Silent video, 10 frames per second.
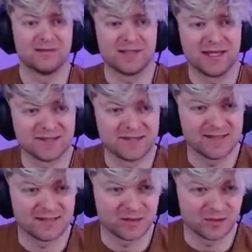King c
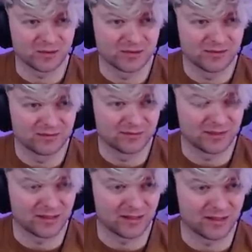two.
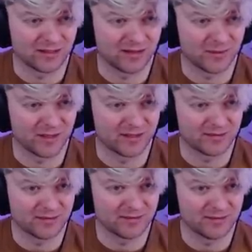Uh, I mean,
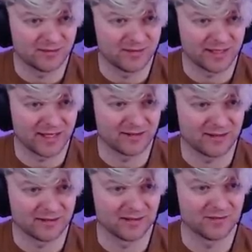again,
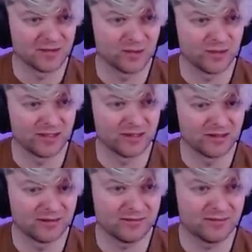I'd love to go
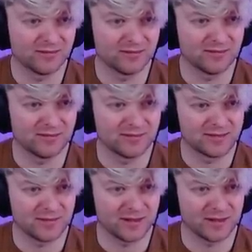here.
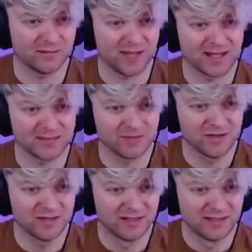Somehow get a pass
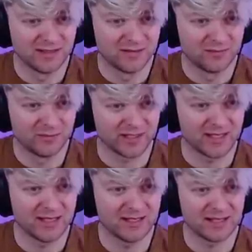pawn, but I
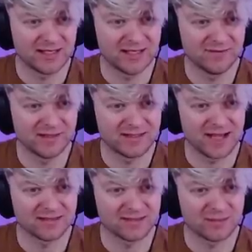can't. I can't even
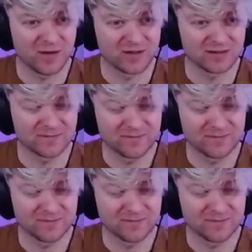attack this pawn.